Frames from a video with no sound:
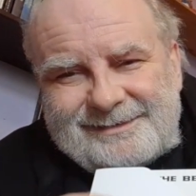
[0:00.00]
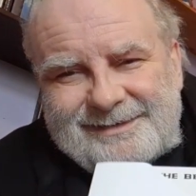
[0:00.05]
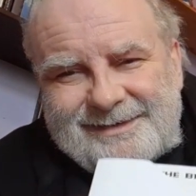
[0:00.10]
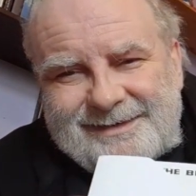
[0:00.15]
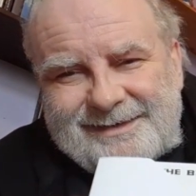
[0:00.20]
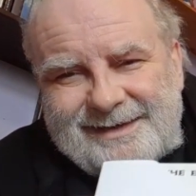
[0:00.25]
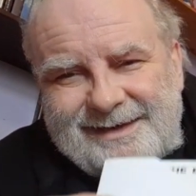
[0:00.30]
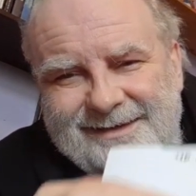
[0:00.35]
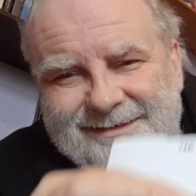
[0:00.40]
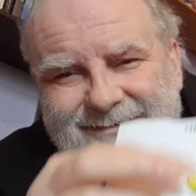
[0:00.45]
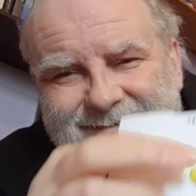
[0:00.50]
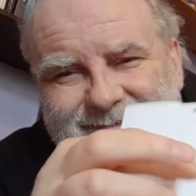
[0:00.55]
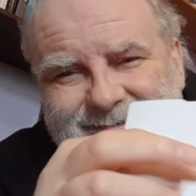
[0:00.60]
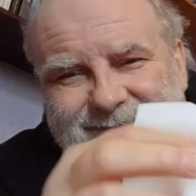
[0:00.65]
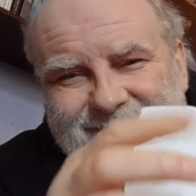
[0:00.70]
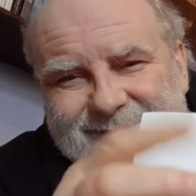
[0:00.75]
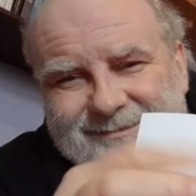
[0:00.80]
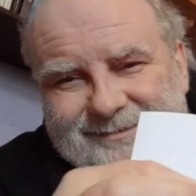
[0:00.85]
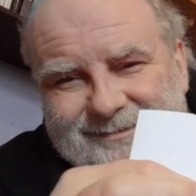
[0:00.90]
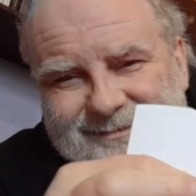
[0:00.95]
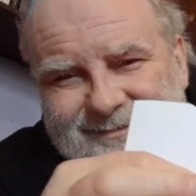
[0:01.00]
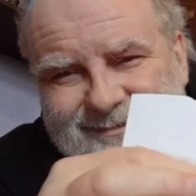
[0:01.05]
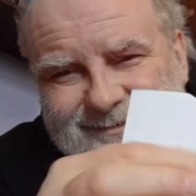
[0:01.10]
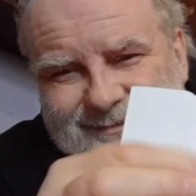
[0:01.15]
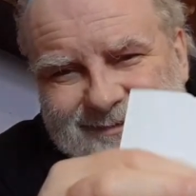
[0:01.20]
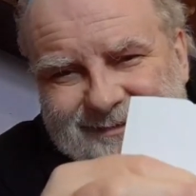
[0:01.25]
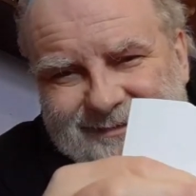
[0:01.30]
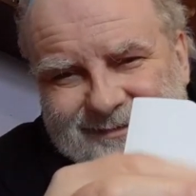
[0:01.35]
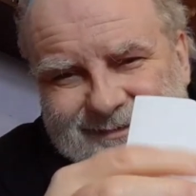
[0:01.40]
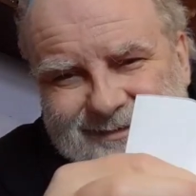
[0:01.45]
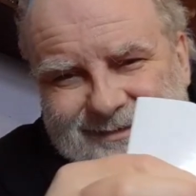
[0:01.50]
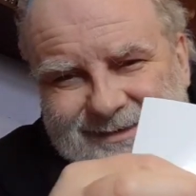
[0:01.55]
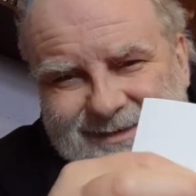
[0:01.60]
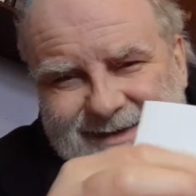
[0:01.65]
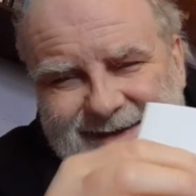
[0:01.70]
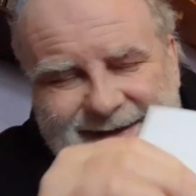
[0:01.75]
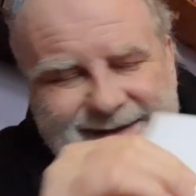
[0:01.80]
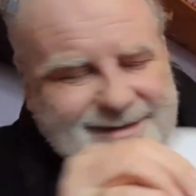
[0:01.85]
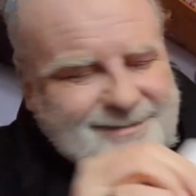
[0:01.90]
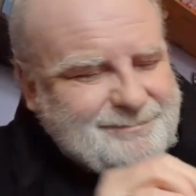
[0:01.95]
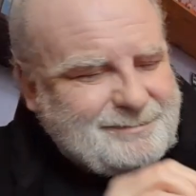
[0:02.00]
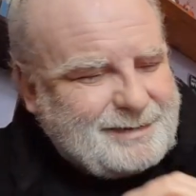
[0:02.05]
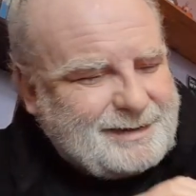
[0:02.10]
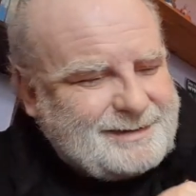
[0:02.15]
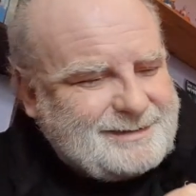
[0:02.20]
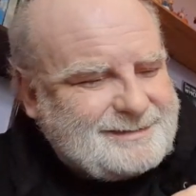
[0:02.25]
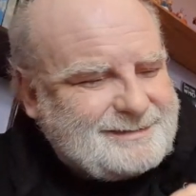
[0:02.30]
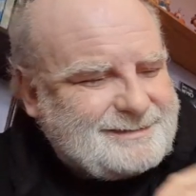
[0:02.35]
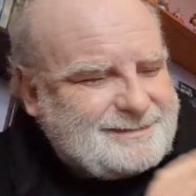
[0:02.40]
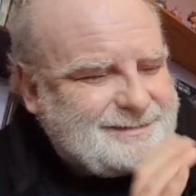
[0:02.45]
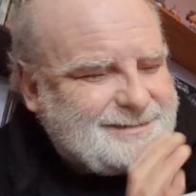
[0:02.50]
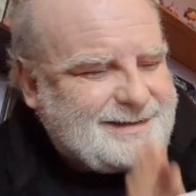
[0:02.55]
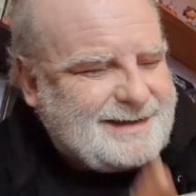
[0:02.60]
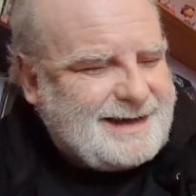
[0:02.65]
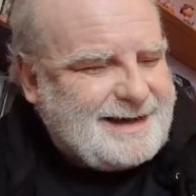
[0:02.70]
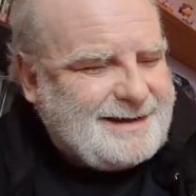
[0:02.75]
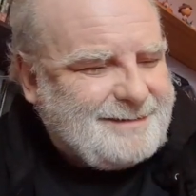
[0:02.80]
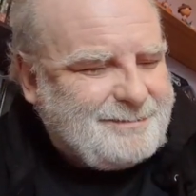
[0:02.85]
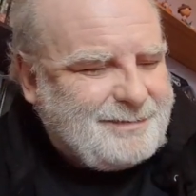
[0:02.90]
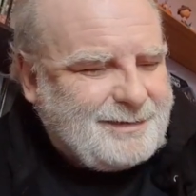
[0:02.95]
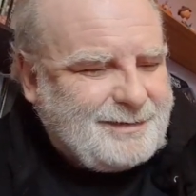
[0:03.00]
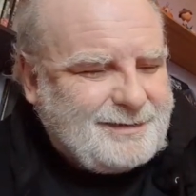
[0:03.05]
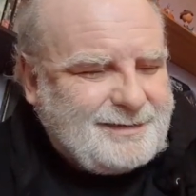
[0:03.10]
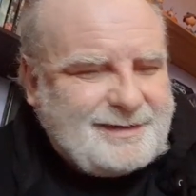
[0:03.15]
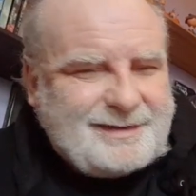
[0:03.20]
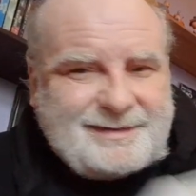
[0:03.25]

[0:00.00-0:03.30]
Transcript: Look at that. Can't beat the apple.